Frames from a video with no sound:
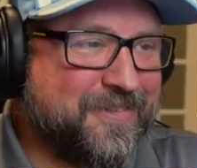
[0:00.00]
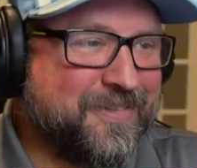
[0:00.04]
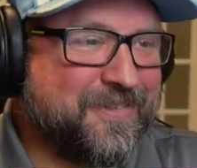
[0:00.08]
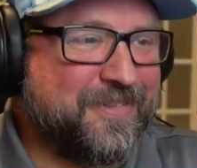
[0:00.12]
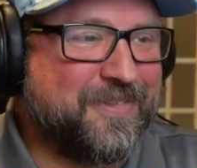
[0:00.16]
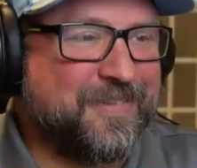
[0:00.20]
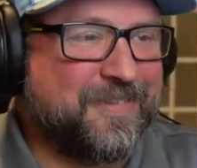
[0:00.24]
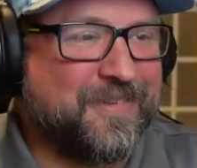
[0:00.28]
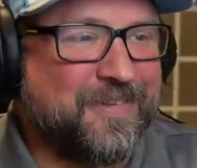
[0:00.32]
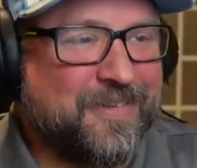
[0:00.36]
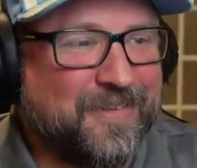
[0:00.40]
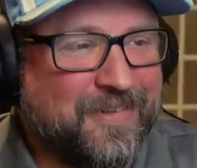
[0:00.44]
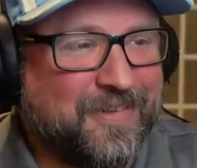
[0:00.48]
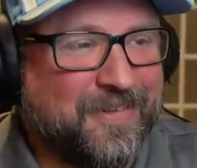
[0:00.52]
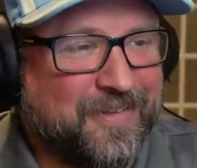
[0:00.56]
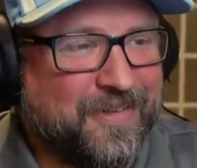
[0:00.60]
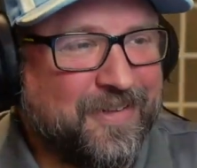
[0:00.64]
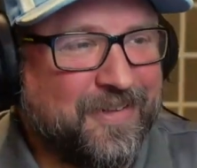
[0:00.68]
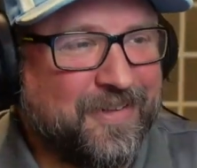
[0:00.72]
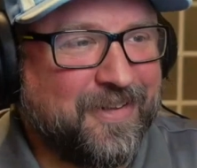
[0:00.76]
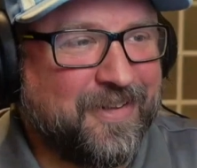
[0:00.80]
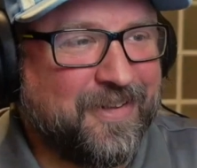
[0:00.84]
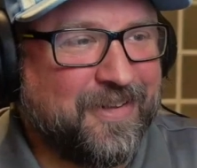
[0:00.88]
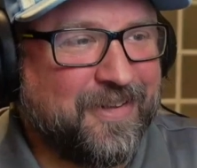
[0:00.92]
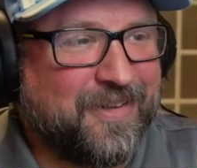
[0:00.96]

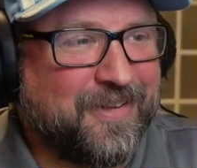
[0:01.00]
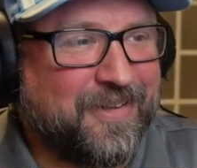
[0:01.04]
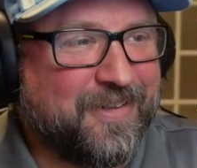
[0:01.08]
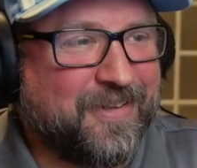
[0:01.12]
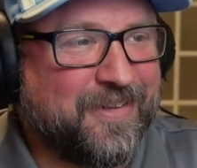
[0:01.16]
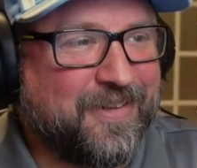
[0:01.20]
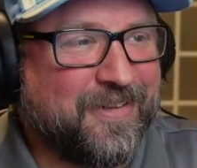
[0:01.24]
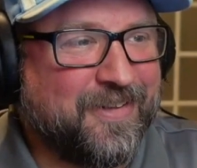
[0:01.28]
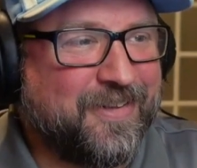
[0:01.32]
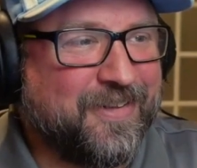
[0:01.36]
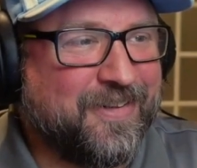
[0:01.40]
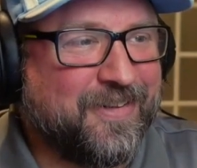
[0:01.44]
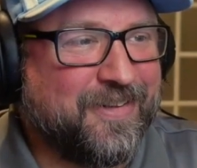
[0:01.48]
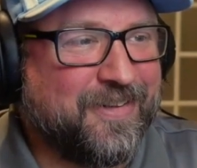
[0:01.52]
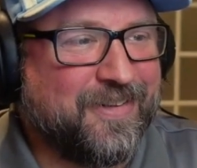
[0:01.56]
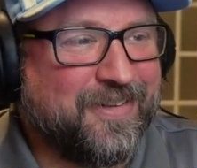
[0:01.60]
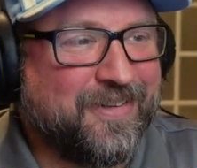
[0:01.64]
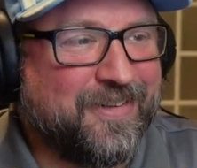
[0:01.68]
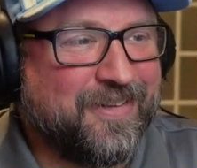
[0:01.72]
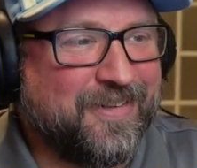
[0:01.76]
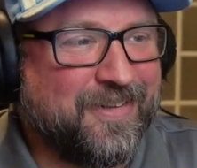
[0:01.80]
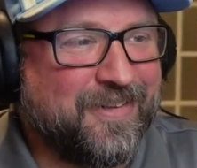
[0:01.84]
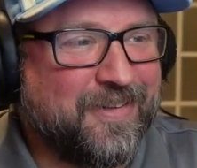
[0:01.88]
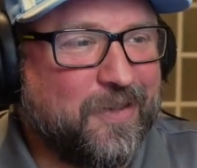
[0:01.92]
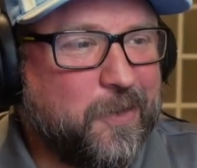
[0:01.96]

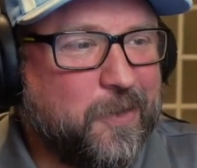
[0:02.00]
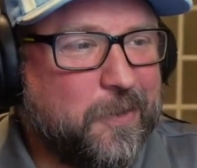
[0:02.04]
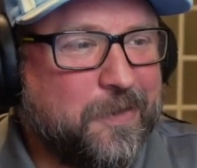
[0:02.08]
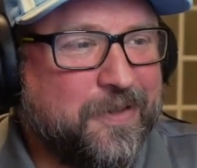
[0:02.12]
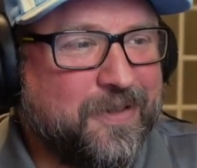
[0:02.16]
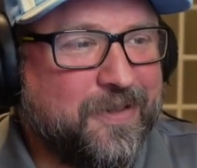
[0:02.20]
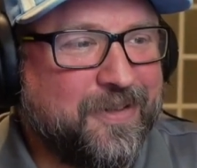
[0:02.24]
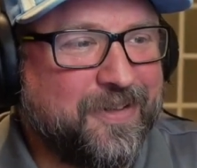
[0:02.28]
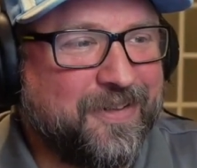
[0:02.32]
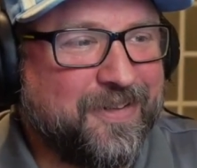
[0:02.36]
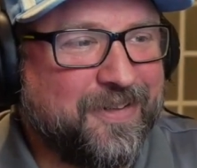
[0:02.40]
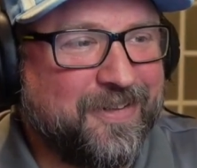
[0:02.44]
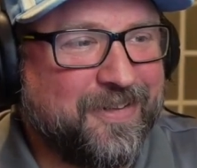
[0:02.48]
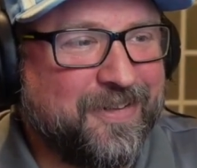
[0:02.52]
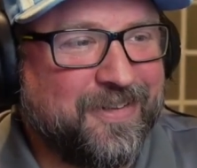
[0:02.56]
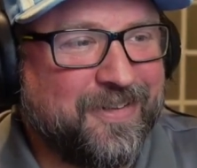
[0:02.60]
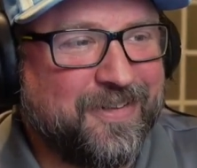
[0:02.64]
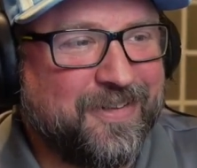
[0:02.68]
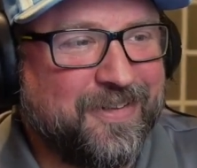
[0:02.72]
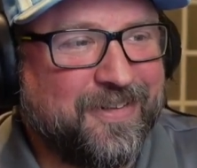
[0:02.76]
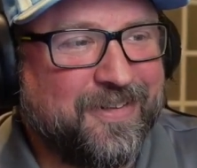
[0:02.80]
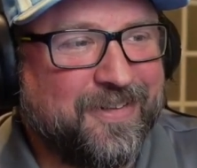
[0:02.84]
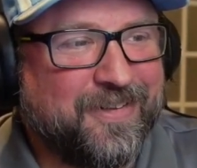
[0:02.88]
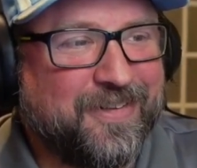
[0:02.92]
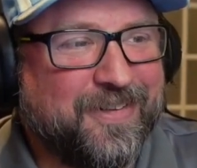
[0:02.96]

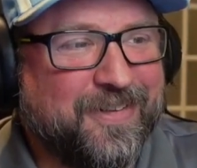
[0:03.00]
No words are spoken by the person on screen.